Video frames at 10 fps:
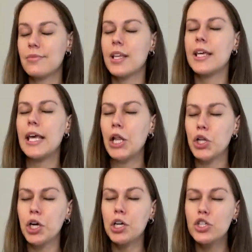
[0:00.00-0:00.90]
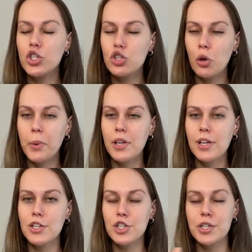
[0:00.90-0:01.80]
Killer, super
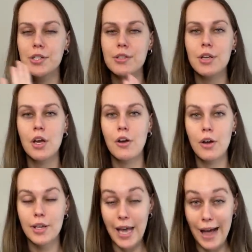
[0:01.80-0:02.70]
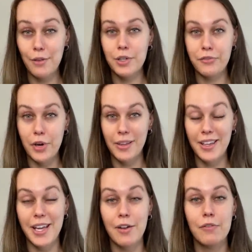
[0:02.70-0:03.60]
delicious,
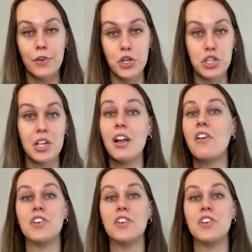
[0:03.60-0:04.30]
calorie-friendly version of a